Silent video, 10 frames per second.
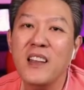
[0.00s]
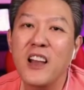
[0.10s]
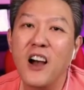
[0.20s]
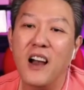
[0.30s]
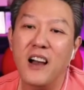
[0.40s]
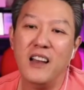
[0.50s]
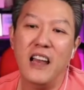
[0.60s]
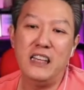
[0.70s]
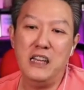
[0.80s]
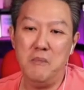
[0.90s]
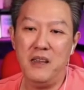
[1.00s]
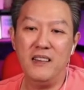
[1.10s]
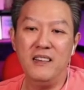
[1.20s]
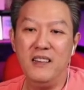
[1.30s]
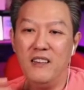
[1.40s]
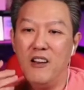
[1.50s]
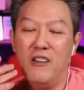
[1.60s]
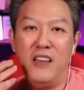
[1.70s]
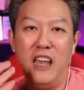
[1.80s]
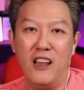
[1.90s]
and typically
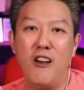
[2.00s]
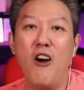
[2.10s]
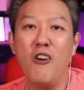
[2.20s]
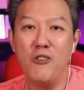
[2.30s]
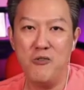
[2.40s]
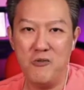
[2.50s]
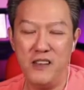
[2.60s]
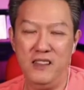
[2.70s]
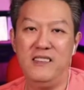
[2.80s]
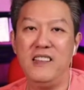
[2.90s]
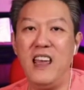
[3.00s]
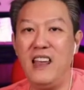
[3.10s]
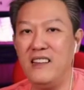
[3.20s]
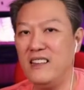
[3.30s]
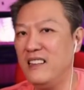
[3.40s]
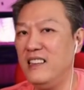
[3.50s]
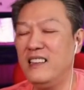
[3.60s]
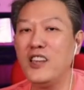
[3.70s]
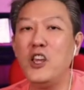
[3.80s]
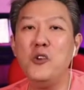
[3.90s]
of incongruence and little
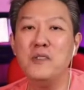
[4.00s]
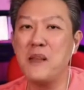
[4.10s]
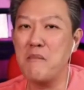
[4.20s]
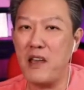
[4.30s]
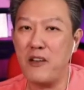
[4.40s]
cues and micro